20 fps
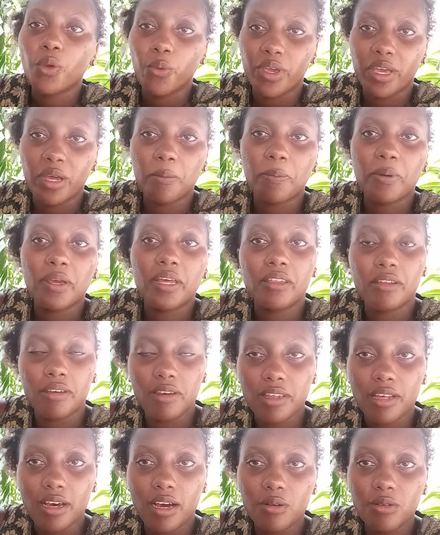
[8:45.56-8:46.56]
We can pay
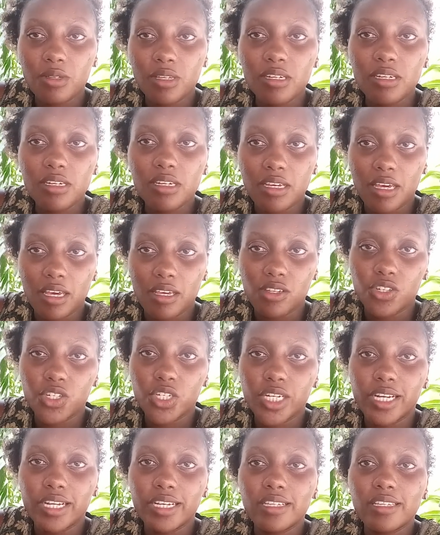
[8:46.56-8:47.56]
3,000 Kenya
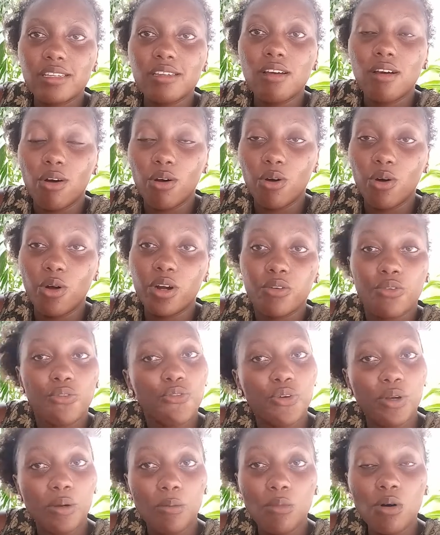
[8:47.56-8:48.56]
shillings, or
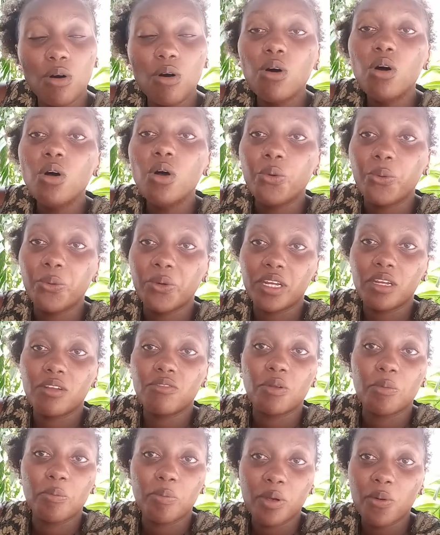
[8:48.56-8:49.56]
if we are more, we can
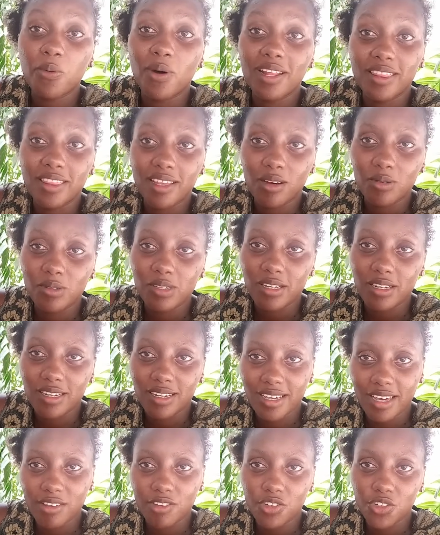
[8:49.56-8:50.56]
even pay 1,000
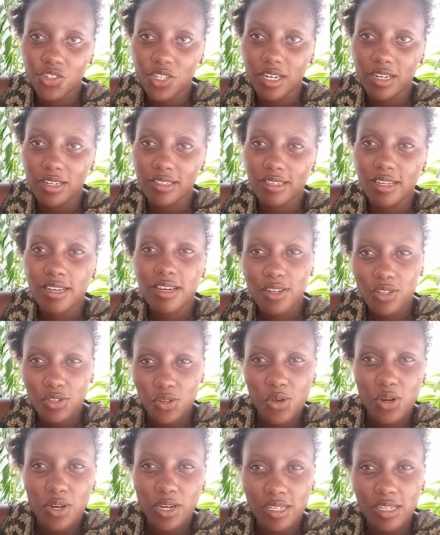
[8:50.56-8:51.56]
Kenya shillings.
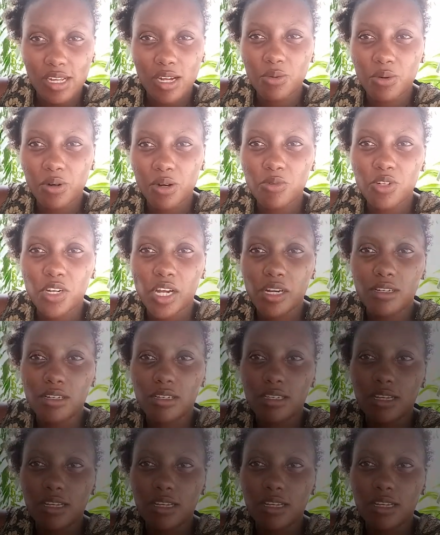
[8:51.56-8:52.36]
So you understand what I'm trying to